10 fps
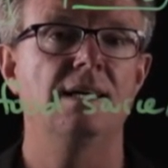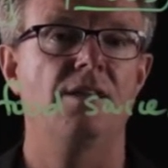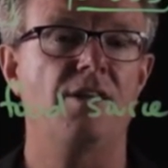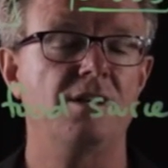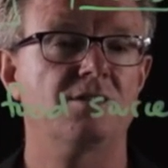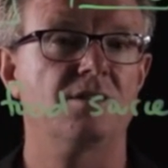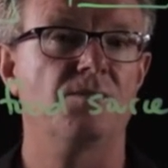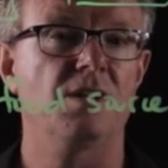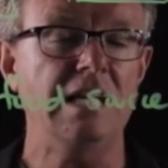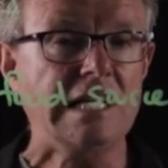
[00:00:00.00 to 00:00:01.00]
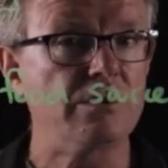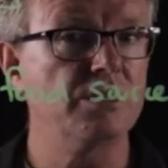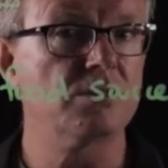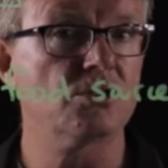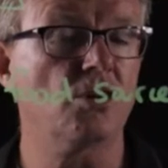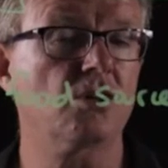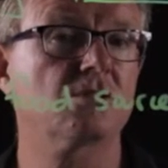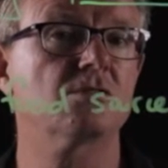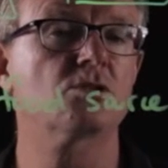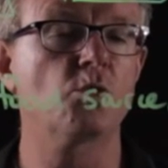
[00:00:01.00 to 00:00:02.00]
There's increase in
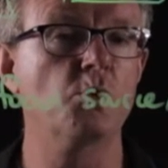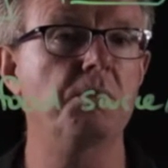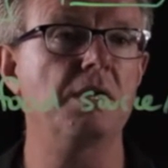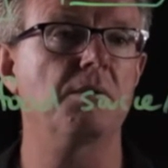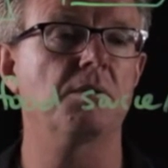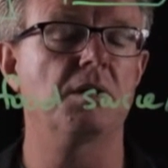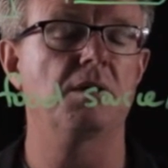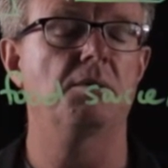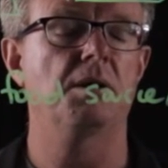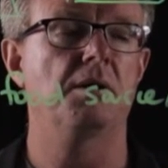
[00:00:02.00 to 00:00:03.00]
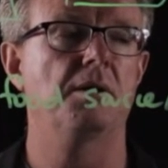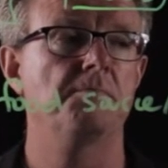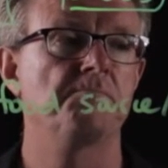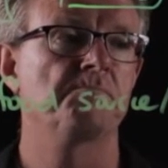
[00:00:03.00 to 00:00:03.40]
toxins could be a